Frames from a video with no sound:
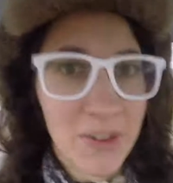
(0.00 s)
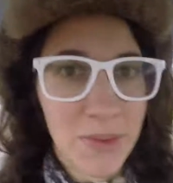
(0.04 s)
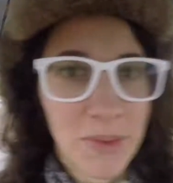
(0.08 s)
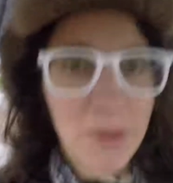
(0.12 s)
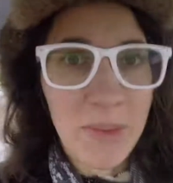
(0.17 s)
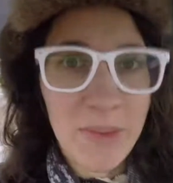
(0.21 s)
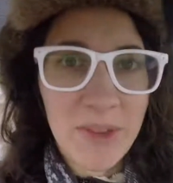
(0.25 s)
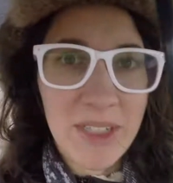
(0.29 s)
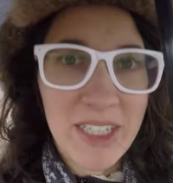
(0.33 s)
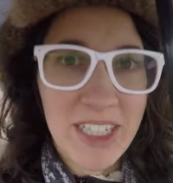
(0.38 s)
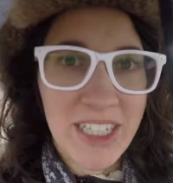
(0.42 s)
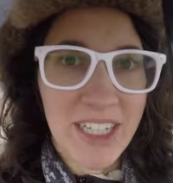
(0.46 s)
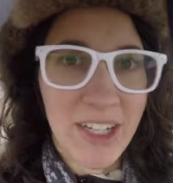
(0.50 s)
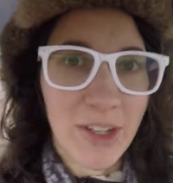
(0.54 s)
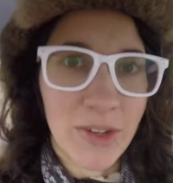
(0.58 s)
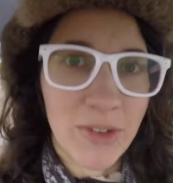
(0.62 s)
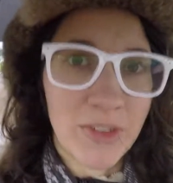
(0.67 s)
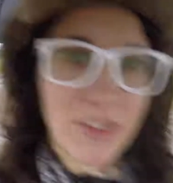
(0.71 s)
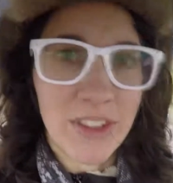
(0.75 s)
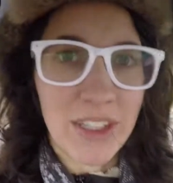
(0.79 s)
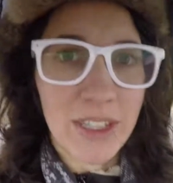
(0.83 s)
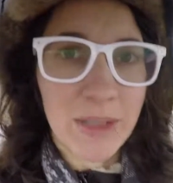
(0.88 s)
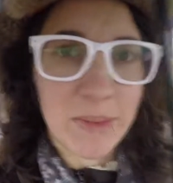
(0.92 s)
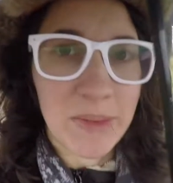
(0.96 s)
woman over
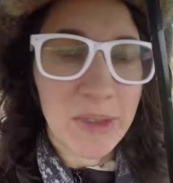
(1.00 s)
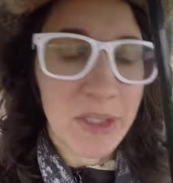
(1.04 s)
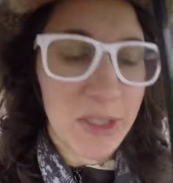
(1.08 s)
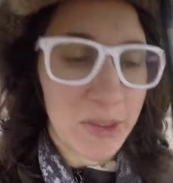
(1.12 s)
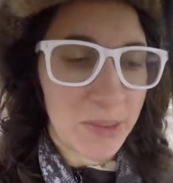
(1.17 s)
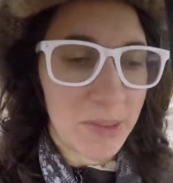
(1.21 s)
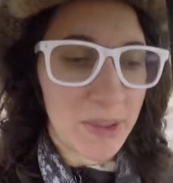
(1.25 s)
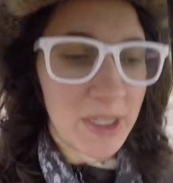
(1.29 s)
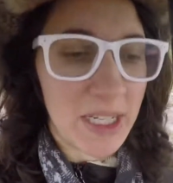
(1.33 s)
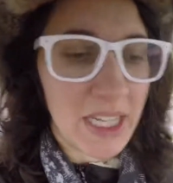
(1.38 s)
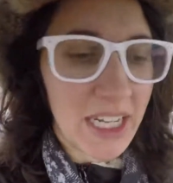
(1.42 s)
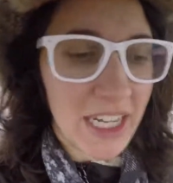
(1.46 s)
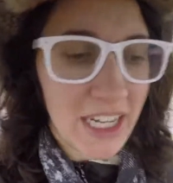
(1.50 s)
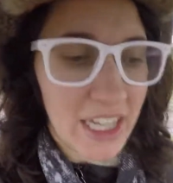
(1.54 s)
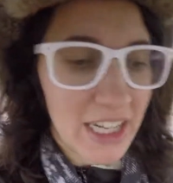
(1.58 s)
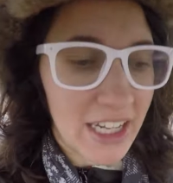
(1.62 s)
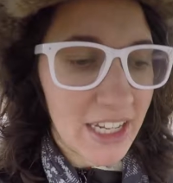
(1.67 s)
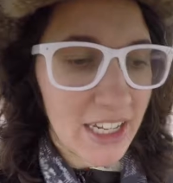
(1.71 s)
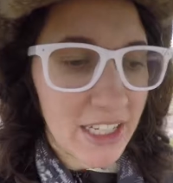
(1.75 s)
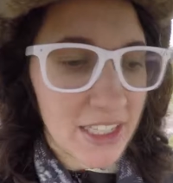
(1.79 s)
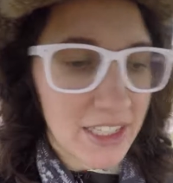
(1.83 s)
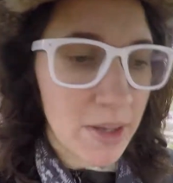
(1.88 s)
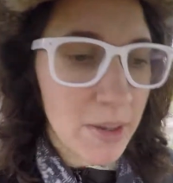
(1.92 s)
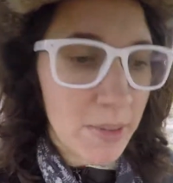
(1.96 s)
there must be
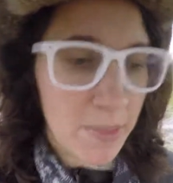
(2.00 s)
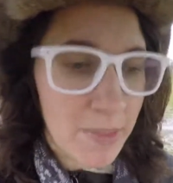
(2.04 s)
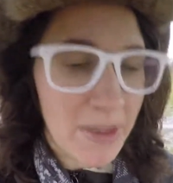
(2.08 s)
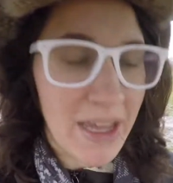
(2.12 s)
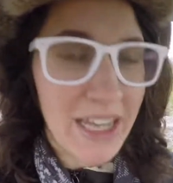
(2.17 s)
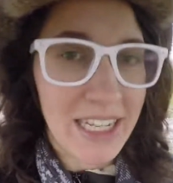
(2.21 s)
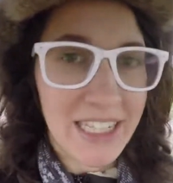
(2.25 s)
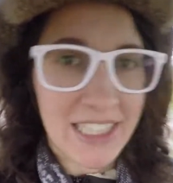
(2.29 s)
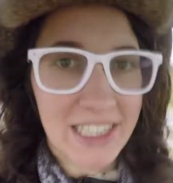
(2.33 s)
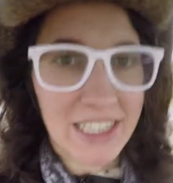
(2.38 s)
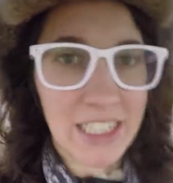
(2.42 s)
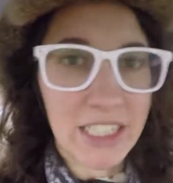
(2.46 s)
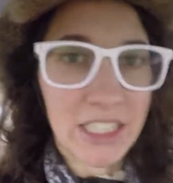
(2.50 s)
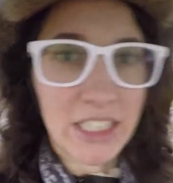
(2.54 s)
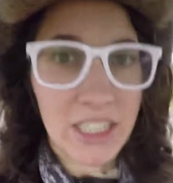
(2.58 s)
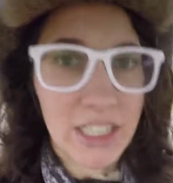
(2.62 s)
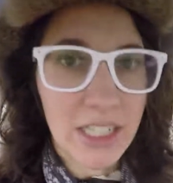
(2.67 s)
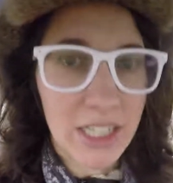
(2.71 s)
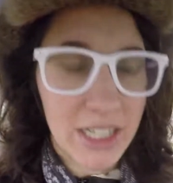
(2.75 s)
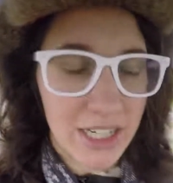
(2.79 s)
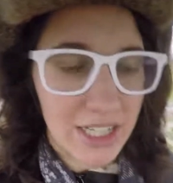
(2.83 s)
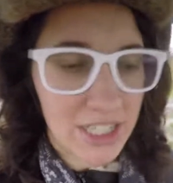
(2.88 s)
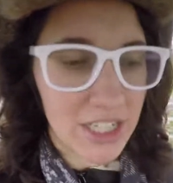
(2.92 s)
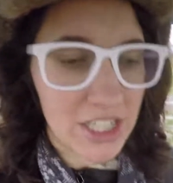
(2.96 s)
a pet sitter.
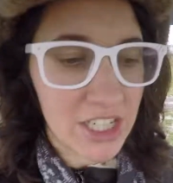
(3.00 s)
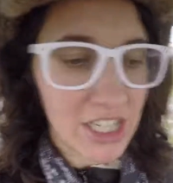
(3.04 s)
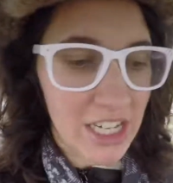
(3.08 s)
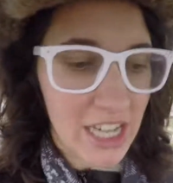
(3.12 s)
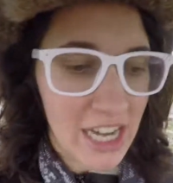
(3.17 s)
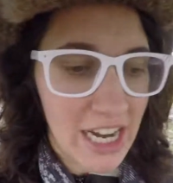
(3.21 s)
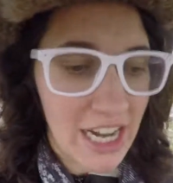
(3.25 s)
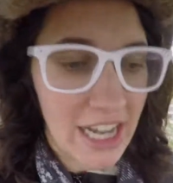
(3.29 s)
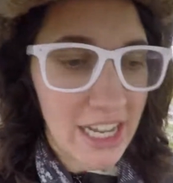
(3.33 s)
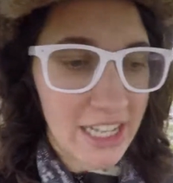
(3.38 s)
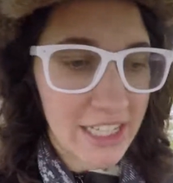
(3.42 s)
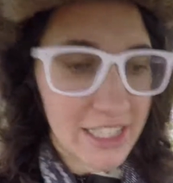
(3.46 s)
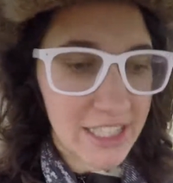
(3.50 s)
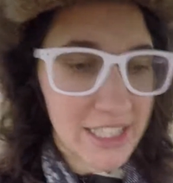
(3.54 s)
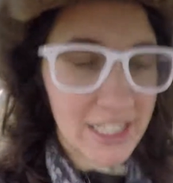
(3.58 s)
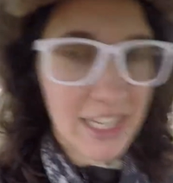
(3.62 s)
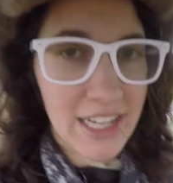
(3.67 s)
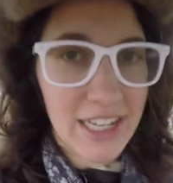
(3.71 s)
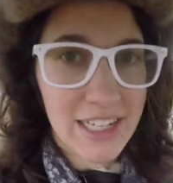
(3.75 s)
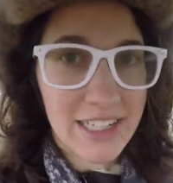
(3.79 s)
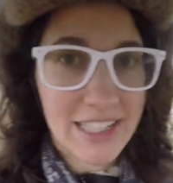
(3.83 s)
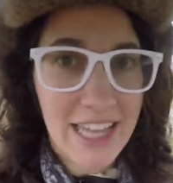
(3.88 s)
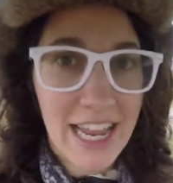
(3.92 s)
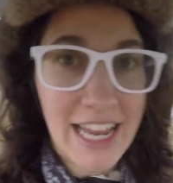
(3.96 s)
She has
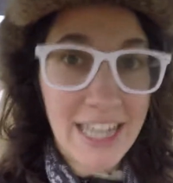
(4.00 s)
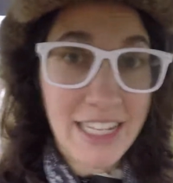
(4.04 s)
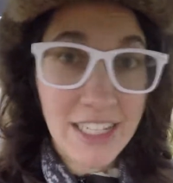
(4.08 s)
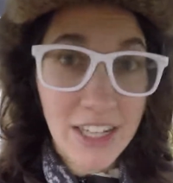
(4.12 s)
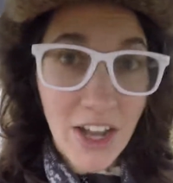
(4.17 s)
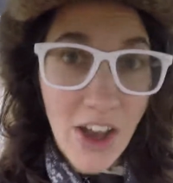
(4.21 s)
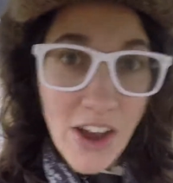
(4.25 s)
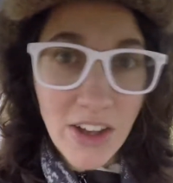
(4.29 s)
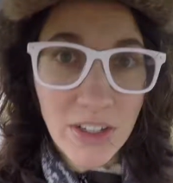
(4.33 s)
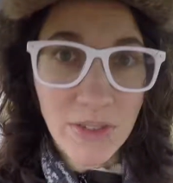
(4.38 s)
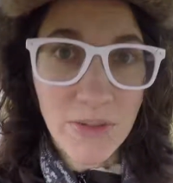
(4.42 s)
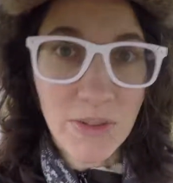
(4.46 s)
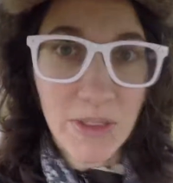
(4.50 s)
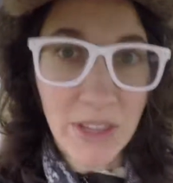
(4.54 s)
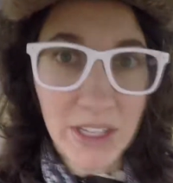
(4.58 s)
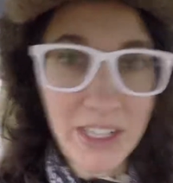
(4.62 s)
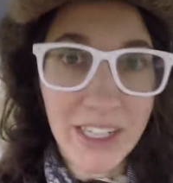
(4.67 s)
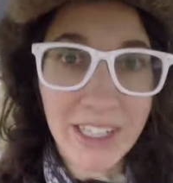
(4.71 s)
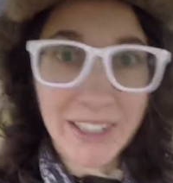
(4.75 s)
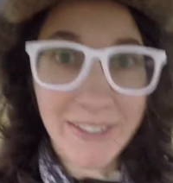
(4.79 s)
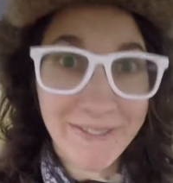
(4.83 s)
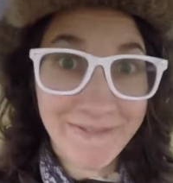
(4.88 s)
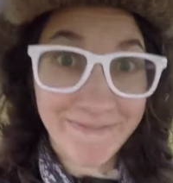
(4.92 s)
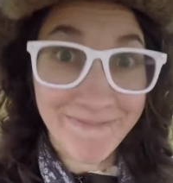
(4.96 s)
10 dogs with her.
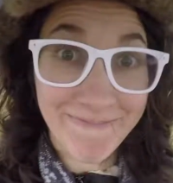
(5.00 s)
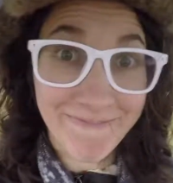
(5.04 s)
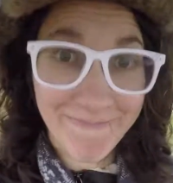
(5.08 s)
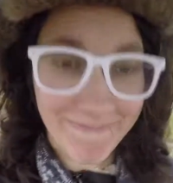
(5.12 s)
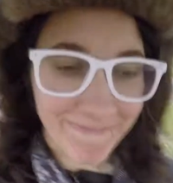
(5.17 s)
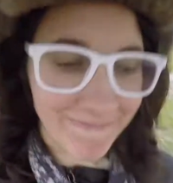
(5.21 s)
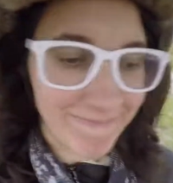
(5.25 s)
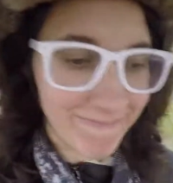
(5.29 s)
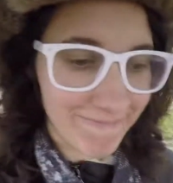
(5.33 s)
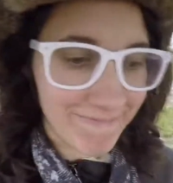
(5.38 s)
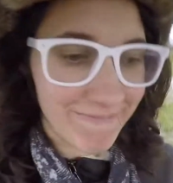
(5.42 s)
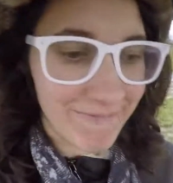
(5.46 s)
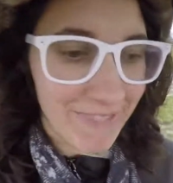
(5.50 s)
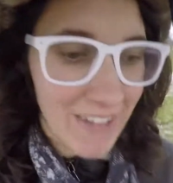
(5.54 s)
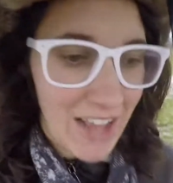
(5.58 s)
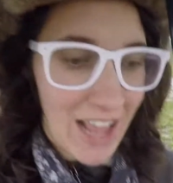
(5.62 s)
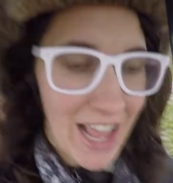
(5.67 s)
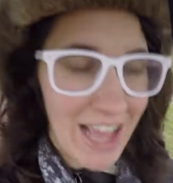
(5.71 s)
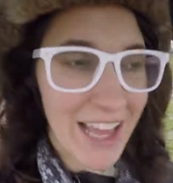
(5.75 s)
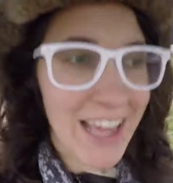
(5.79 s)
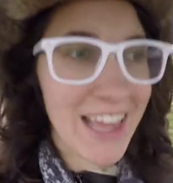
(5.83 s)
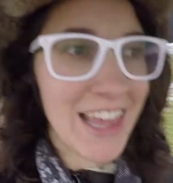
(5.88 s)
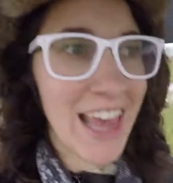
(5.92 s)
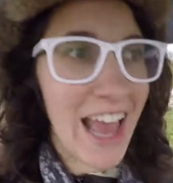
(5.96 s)

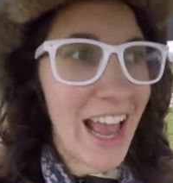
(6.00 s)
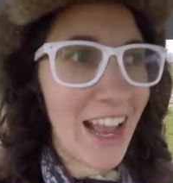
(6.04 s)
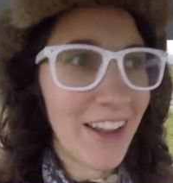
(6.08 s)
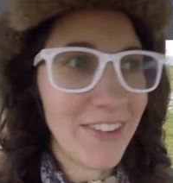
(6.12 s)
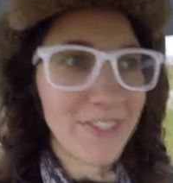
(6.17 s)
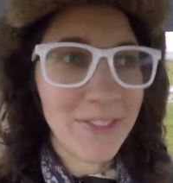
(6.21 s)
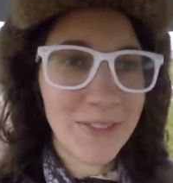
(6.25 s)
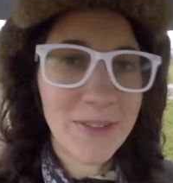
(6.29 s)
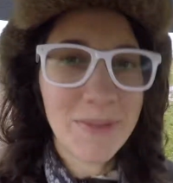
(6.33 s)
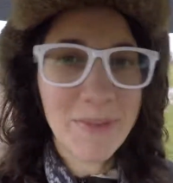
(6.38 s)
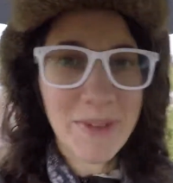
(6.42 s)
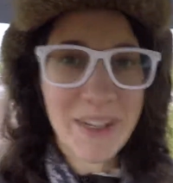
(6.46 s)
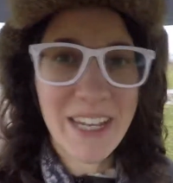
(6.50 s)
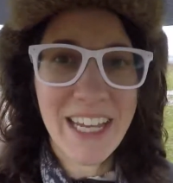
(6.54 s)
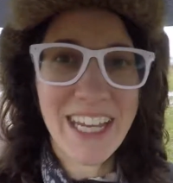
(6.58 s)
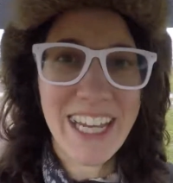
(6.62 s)
That would be a